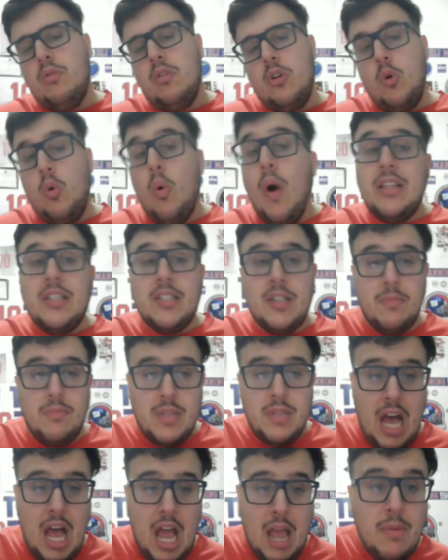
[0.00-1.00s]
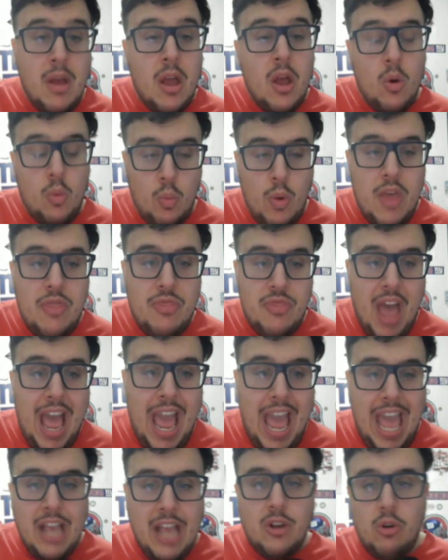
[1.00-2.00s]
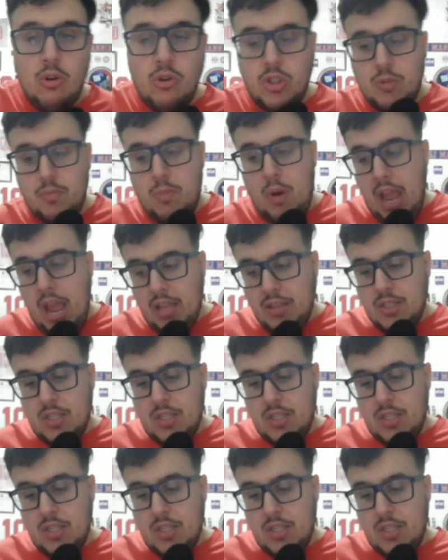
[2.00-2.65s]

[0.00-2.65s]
quite some time with that ankle sprain.